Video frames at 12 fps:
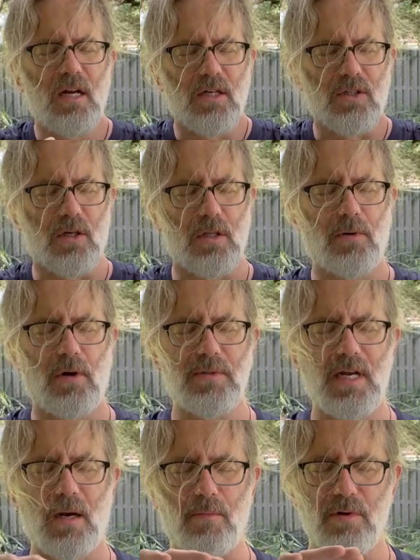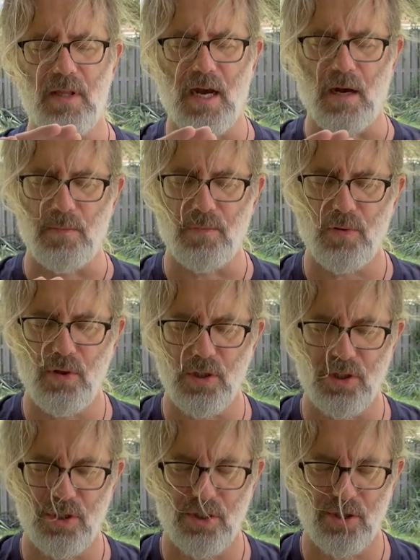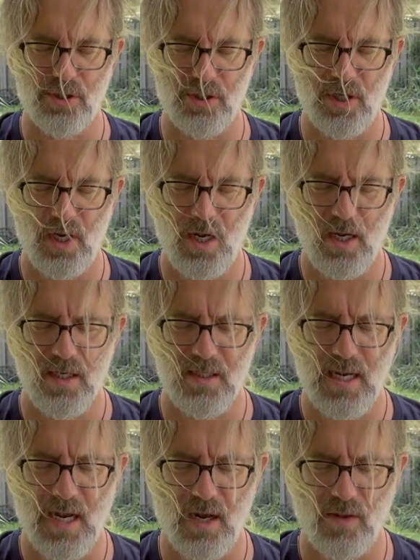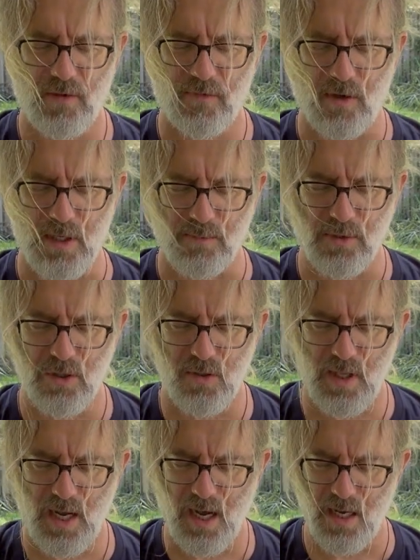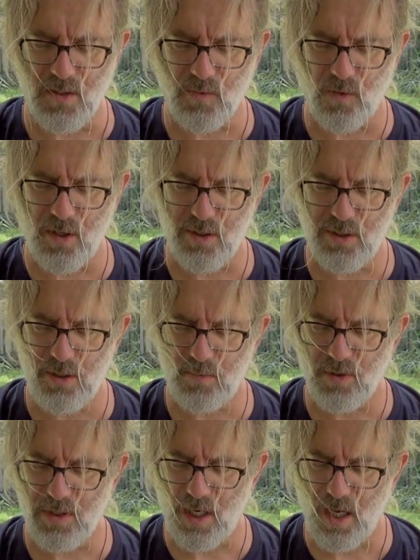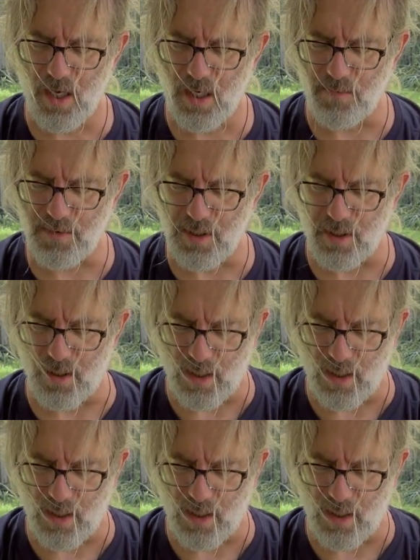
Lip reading: Turn the palms out, breathe out, push down the front. I'm going to do the hands 1 or 2 more times here.